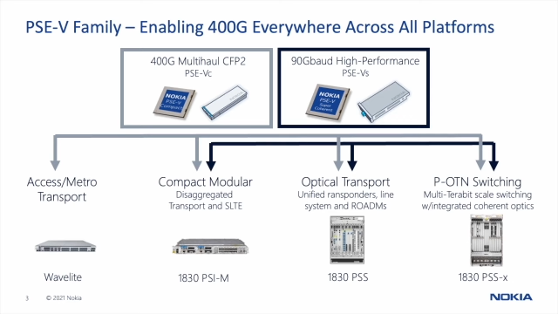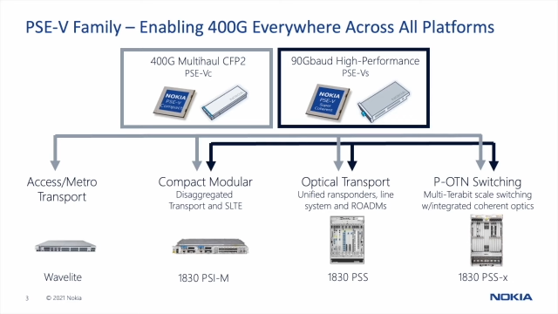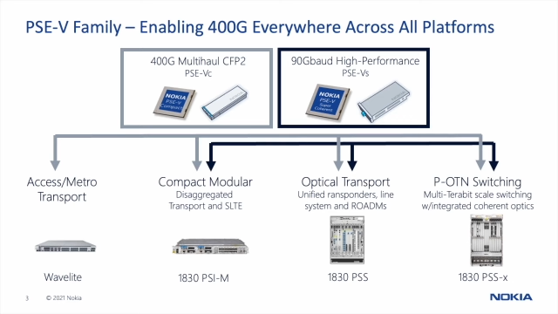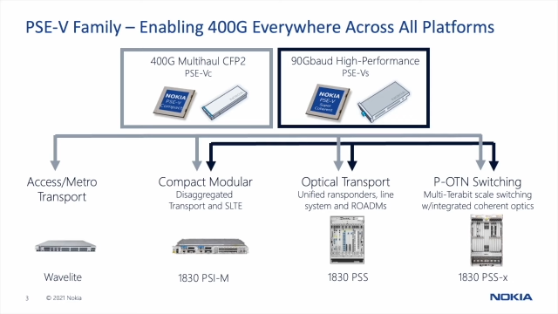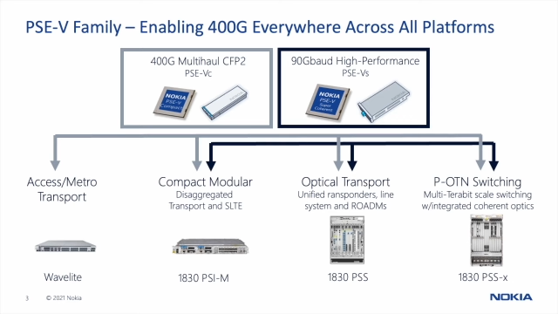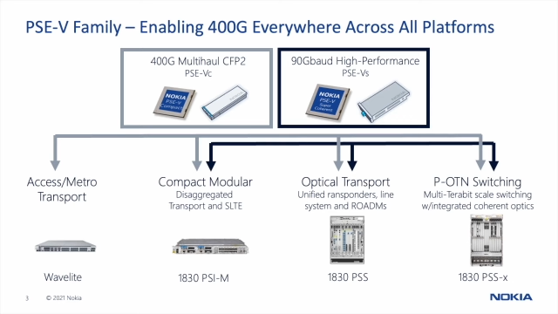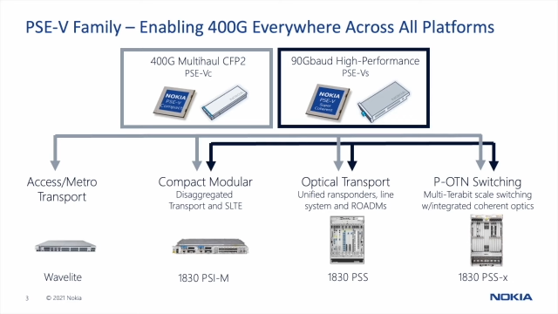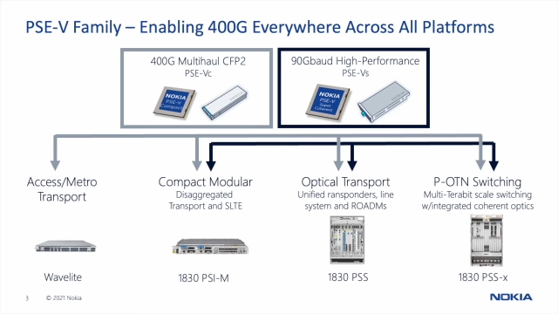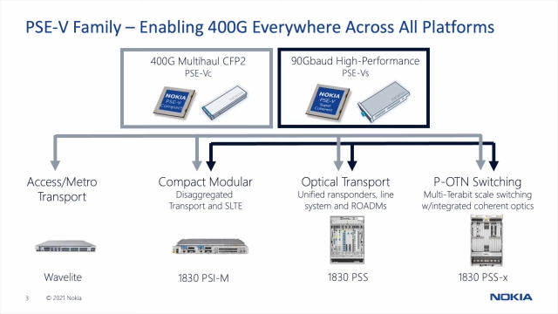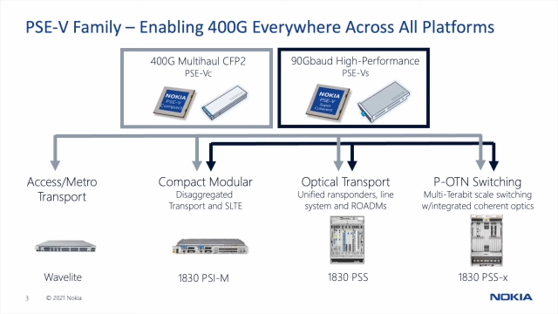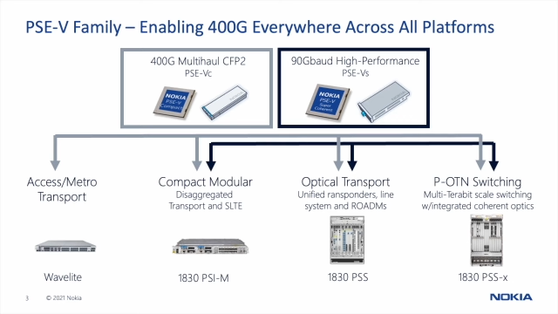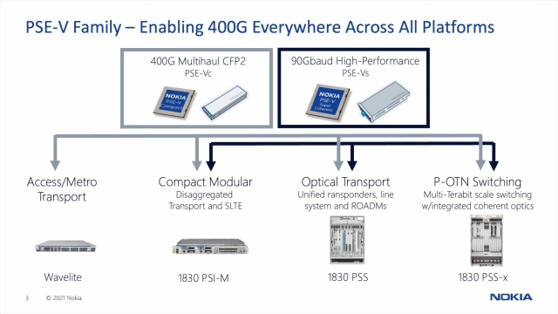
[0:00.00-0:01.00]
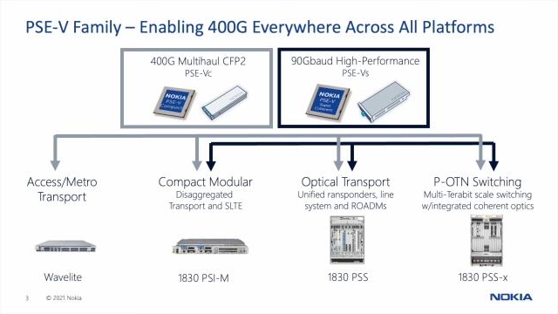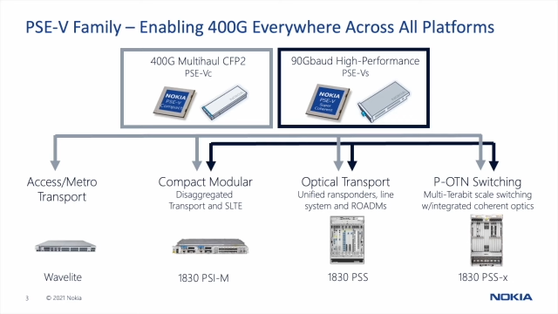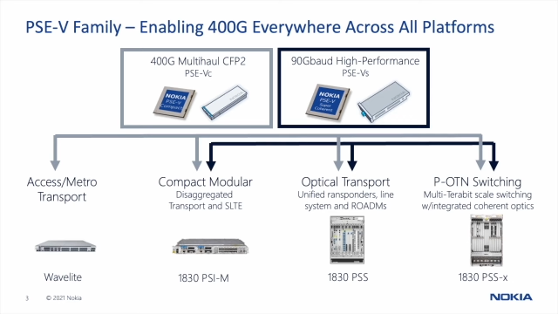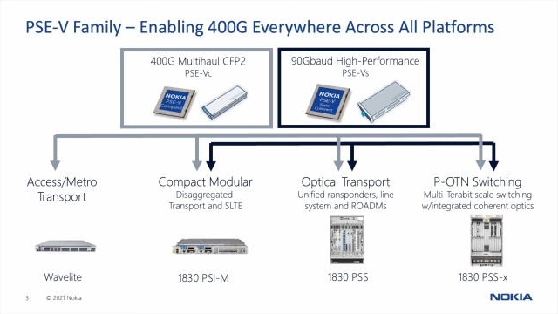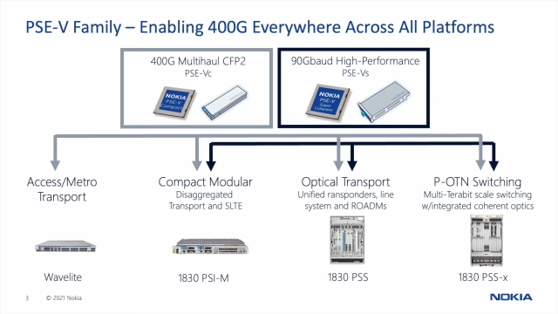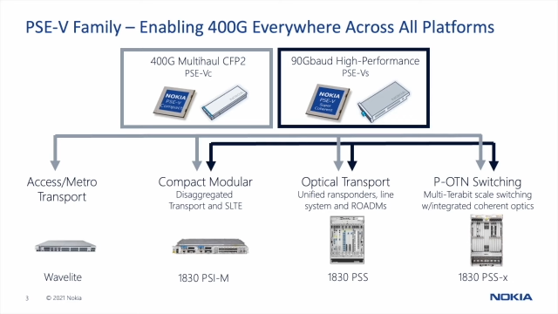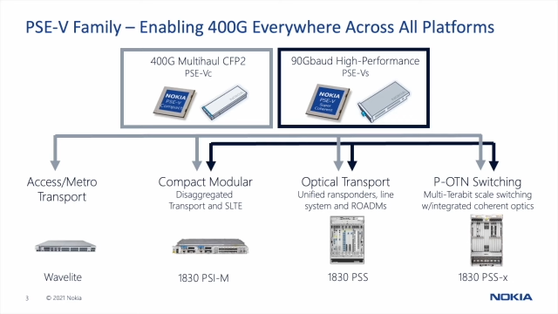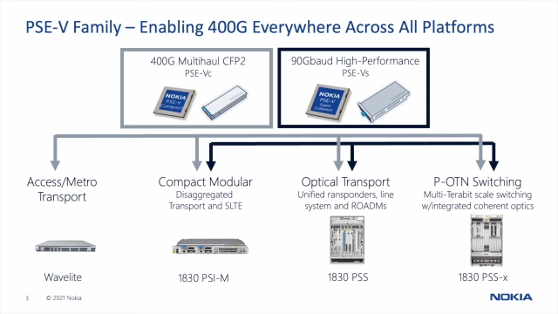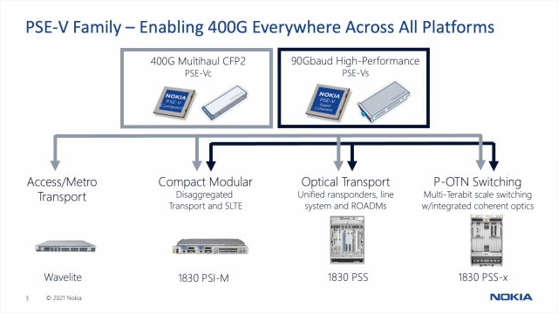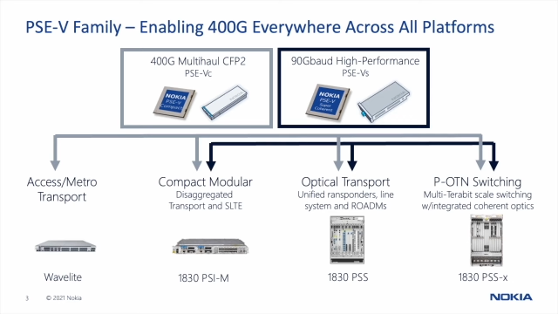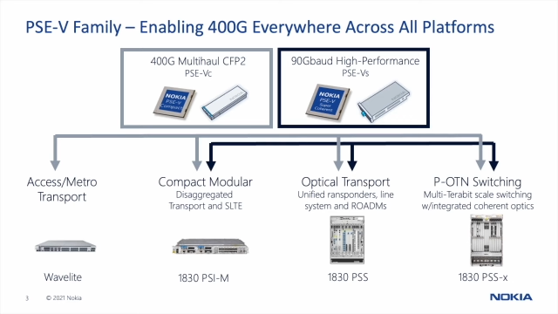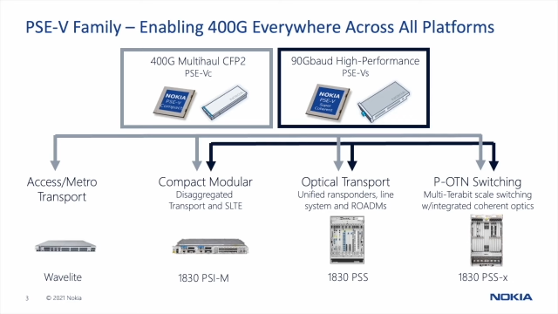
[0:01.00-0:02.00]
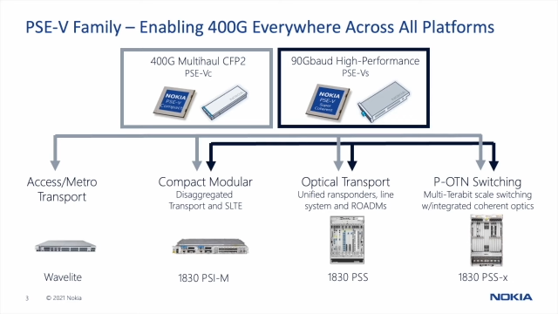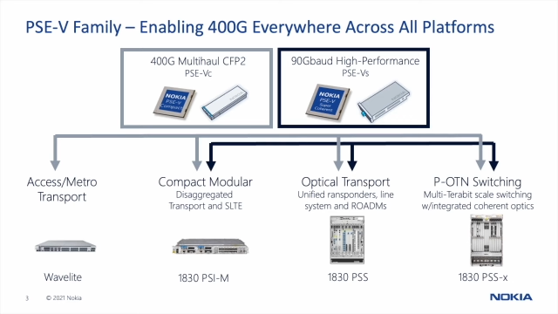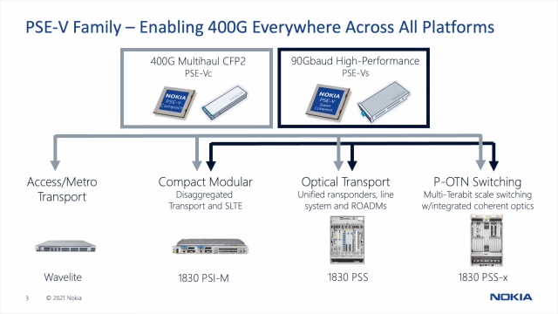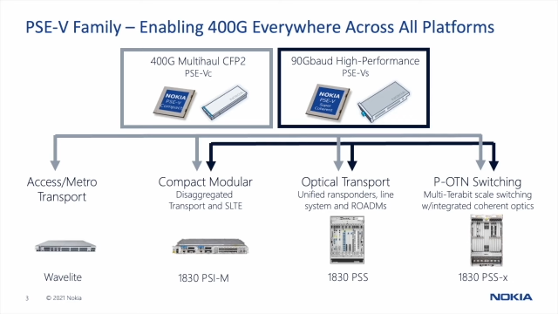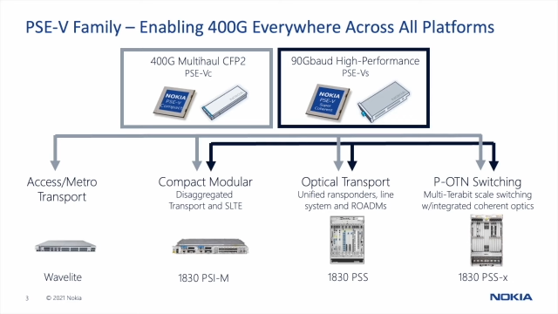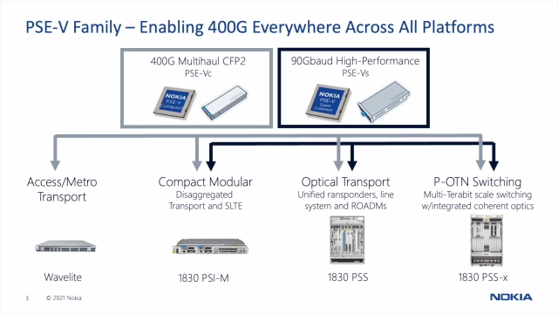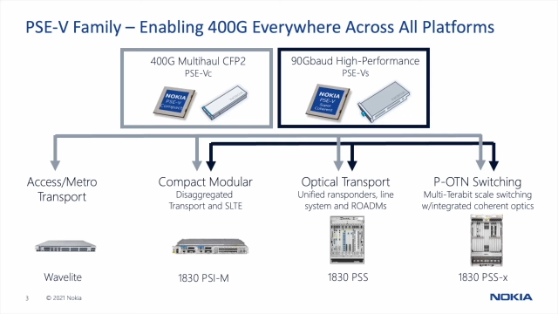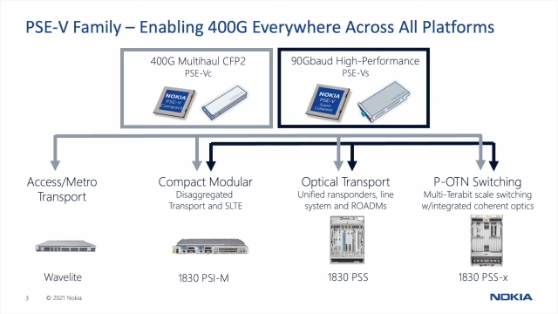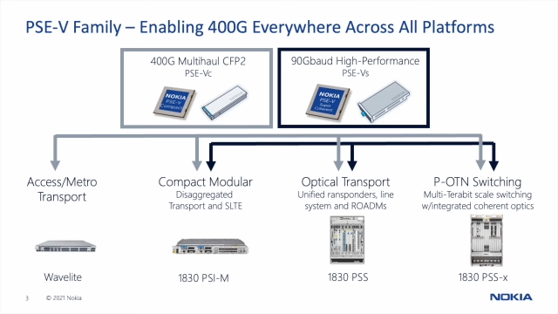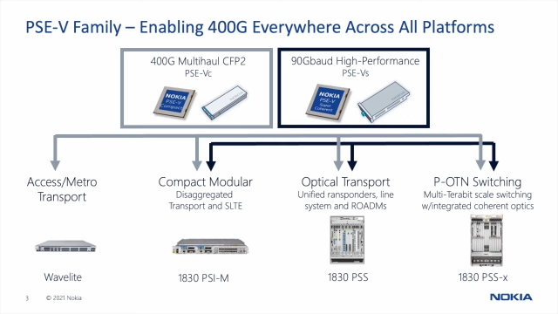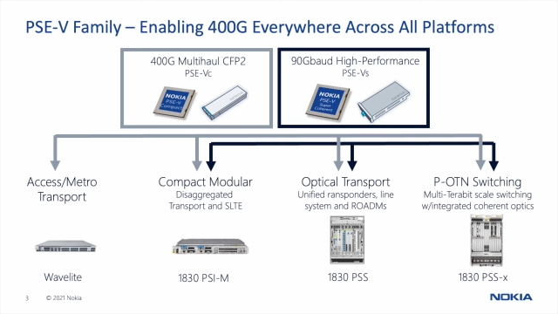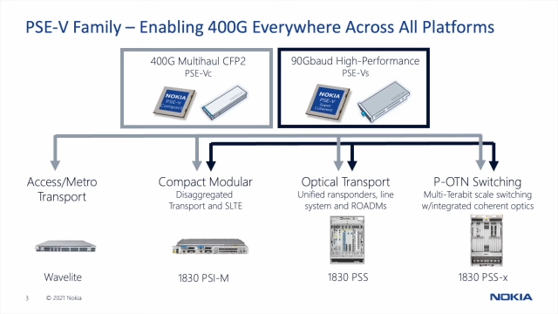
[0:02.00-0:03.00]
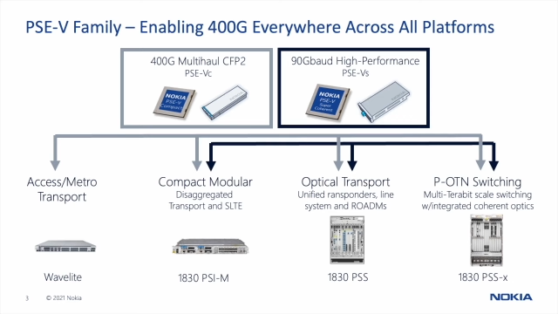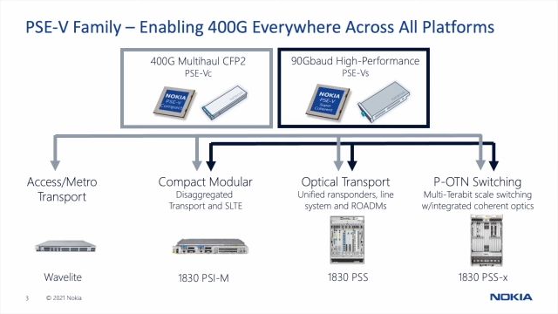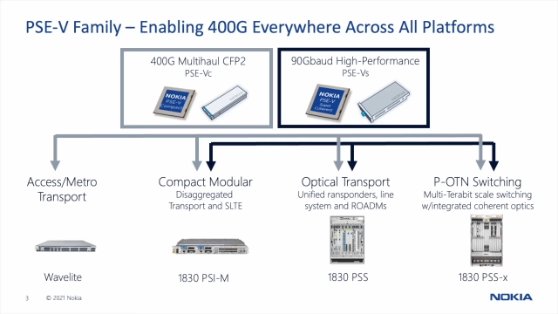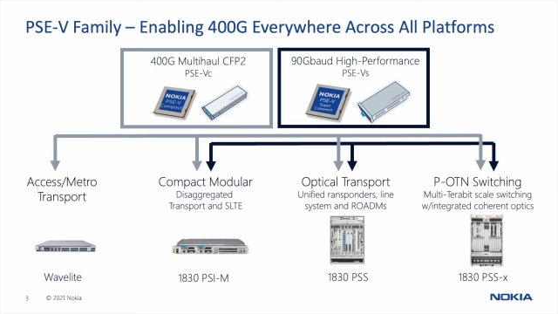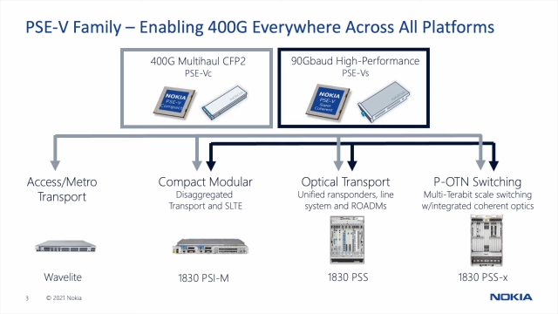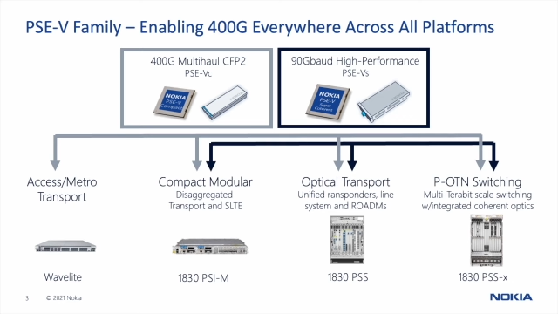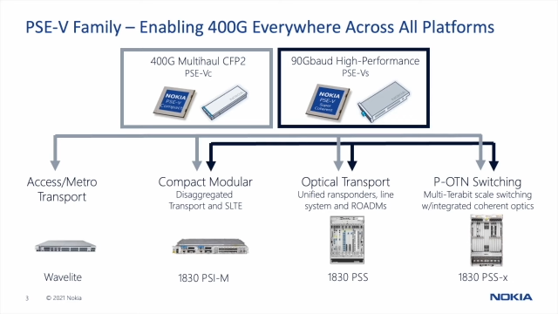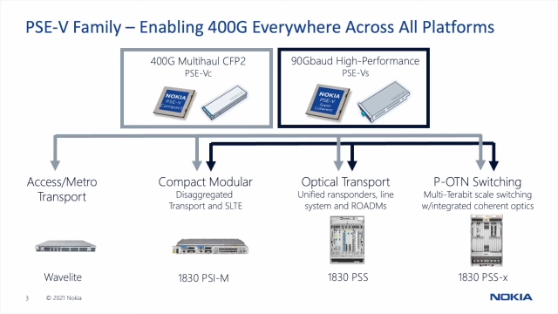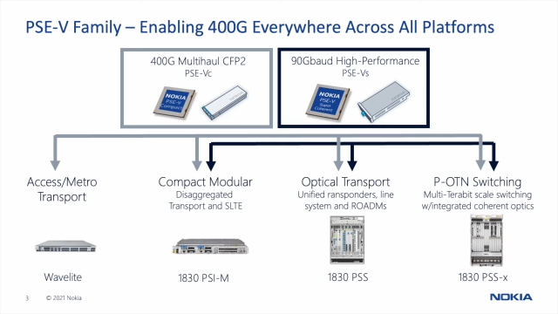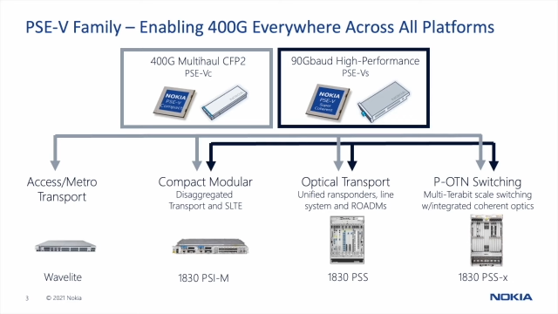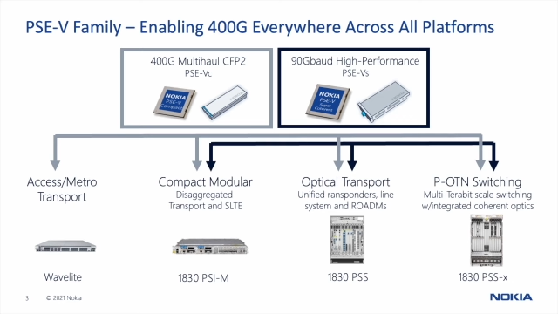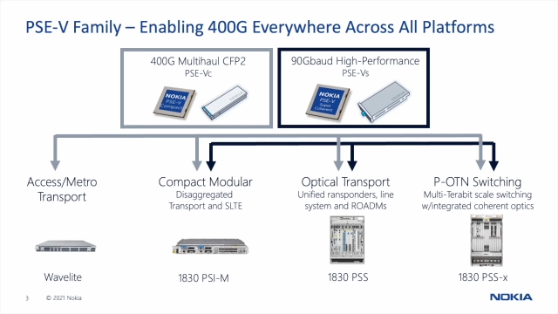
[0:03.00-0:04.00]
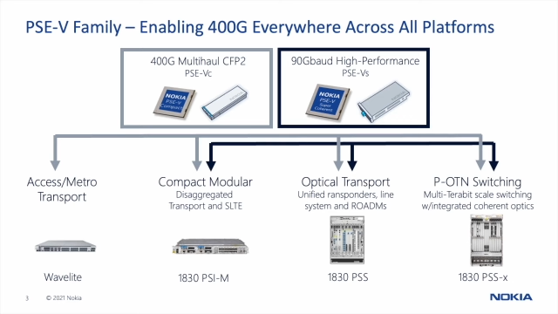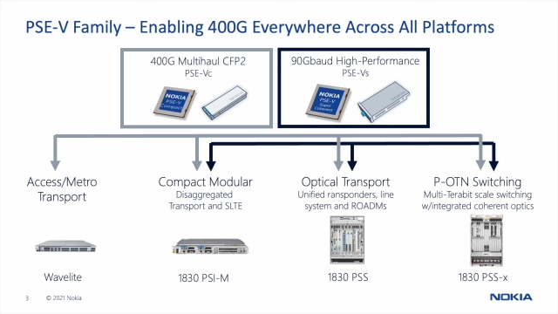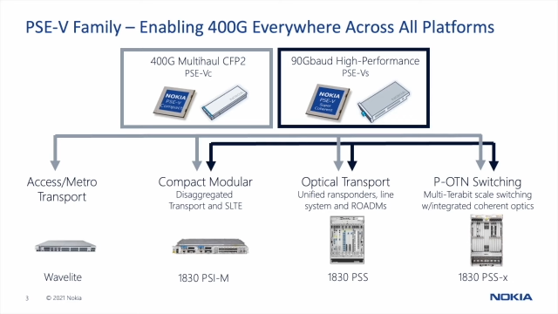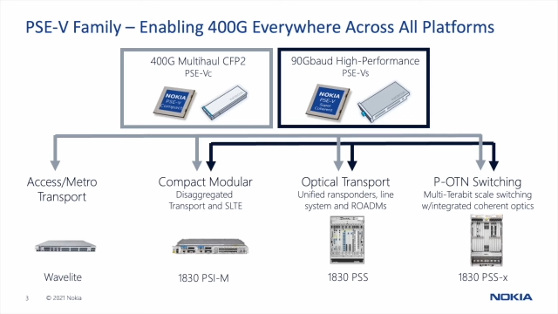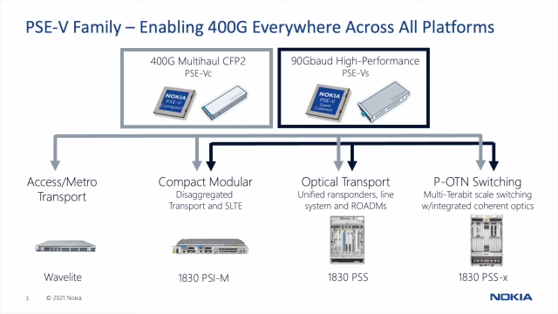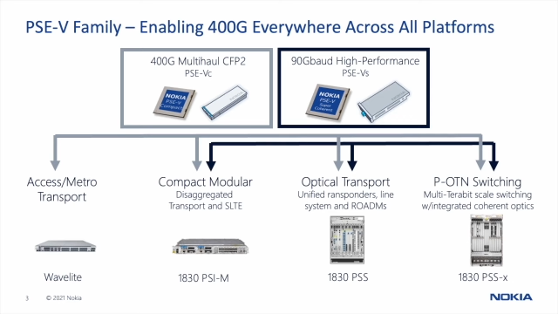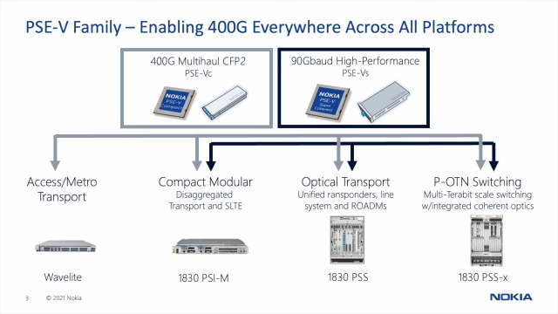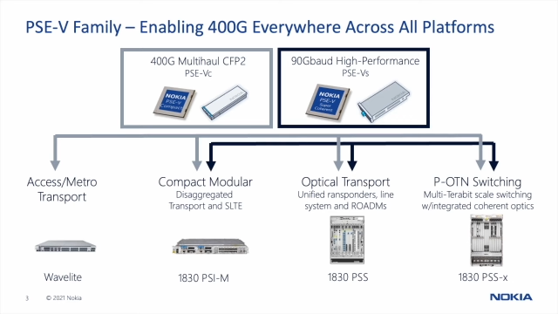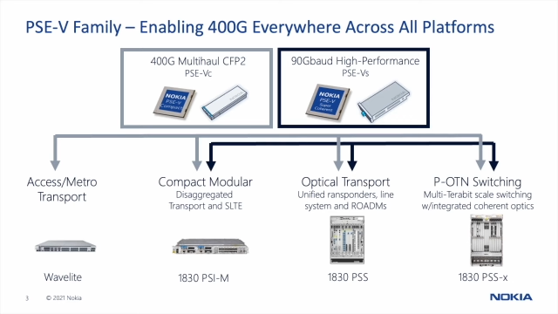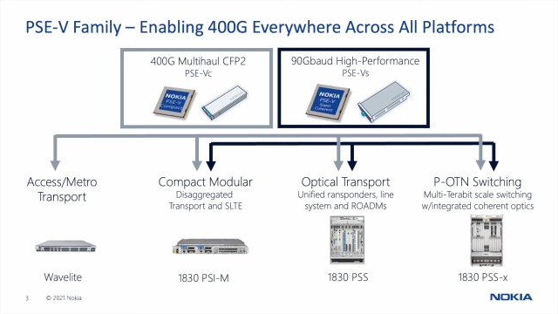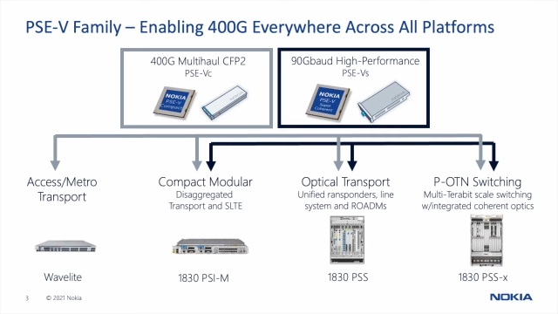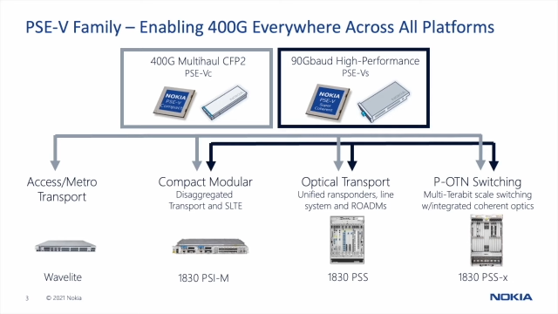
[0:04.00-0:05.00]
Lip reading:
[unreadable: no face in view]